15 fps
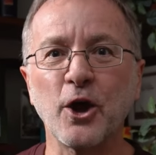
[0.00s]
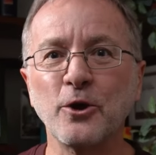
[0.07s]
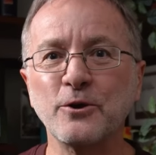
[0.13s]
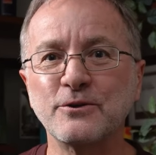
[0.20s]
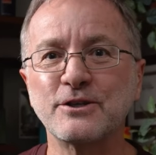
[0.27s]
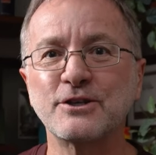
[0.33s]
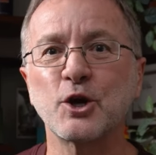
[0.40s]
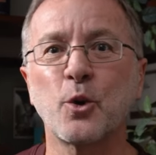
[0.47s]
go
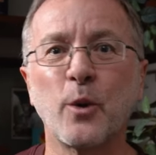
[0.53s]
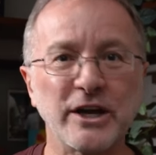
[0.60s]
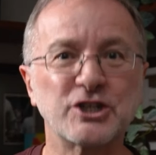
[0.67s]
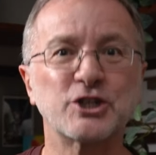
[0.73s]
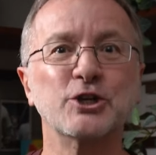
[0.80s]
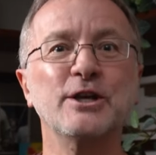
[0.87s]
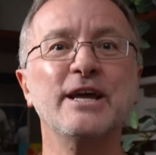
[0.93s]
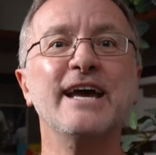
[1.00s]
to
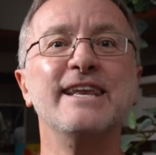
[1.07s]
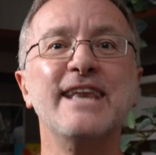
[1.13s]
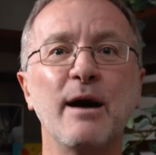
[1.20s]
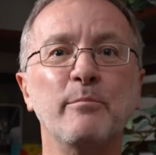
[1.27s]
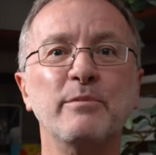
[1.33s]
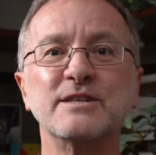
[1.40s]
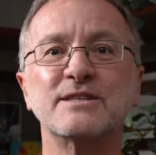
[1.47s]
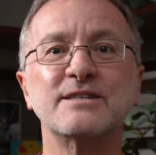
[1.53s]
question
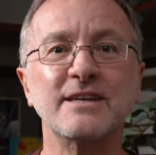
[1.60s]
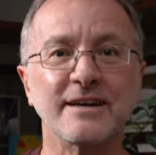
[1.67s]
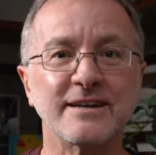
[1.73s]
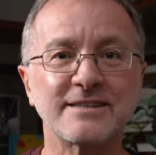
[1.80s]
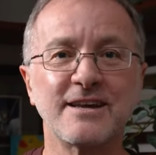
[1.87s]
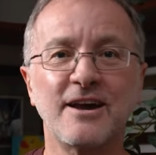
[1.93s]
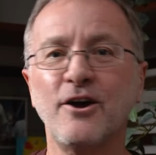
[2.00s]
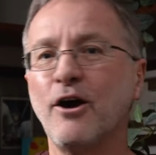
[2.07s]
number
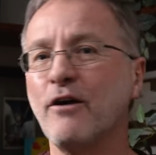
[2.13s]
six